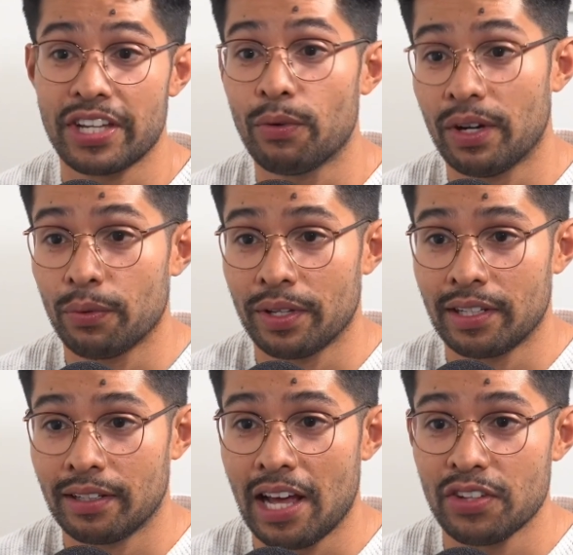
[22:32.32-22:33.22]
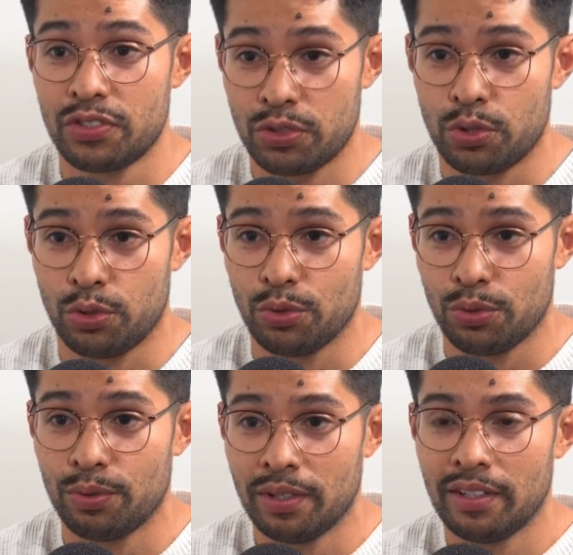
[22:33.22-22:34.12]
the Beyonce one were the last
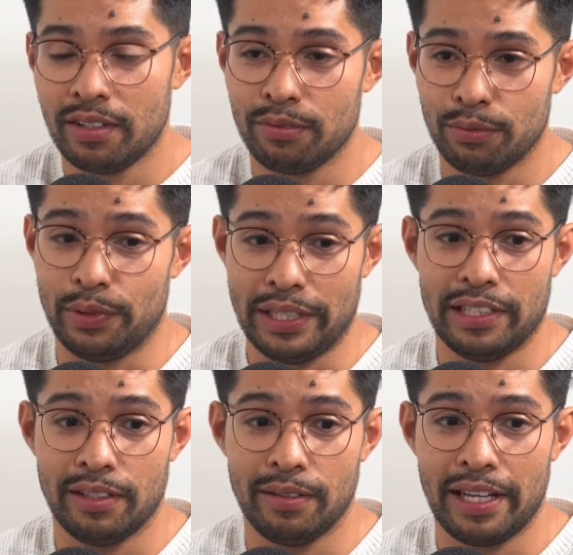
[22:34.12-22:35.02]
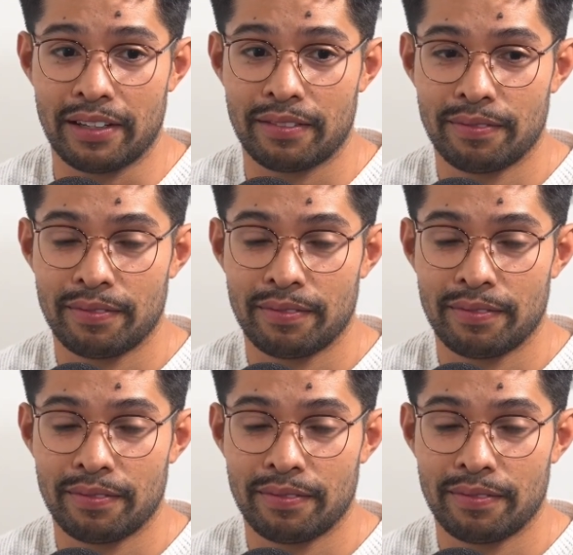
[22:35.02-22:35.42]
two real like.